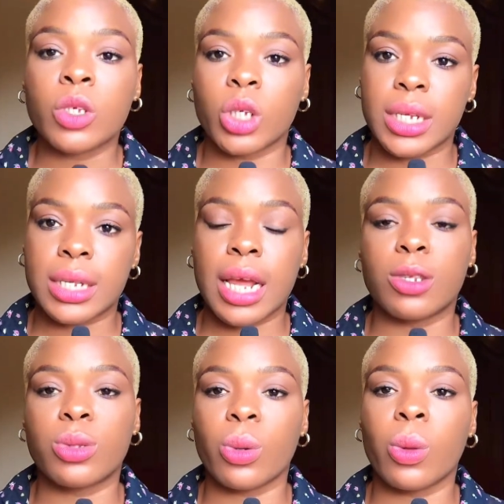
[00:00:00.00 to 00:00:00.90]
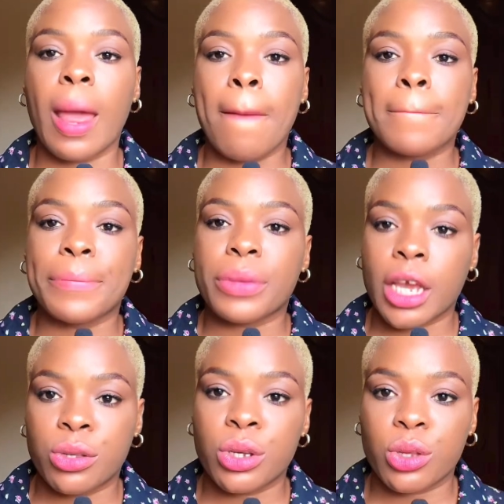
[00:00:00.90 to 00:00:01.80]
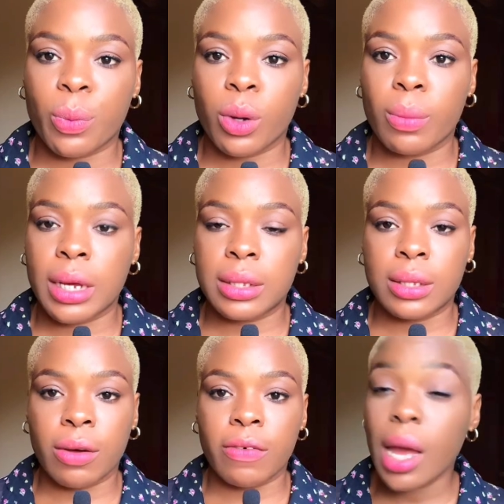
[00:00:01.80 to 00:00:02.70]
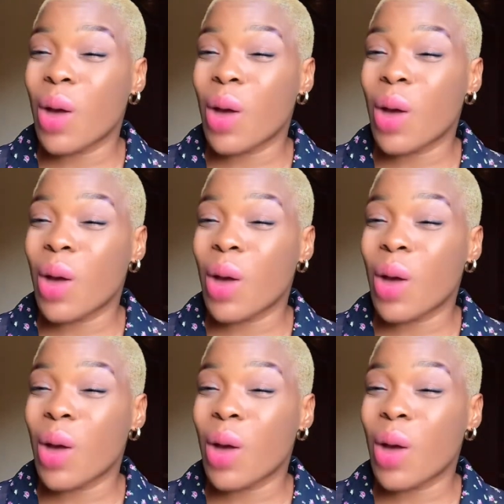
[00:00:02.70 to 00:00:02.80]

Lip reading: Understand? So I took it upon myself.